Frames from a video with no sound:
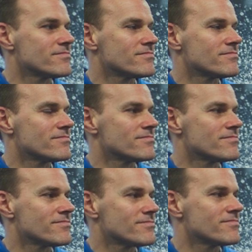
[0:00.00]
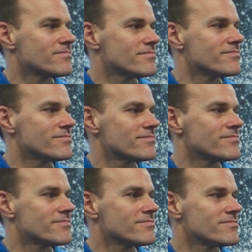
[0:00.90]

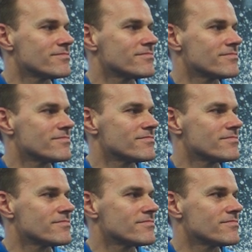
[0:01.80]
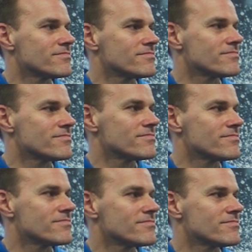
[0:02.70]

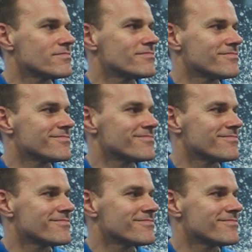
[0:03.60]
(not speaking)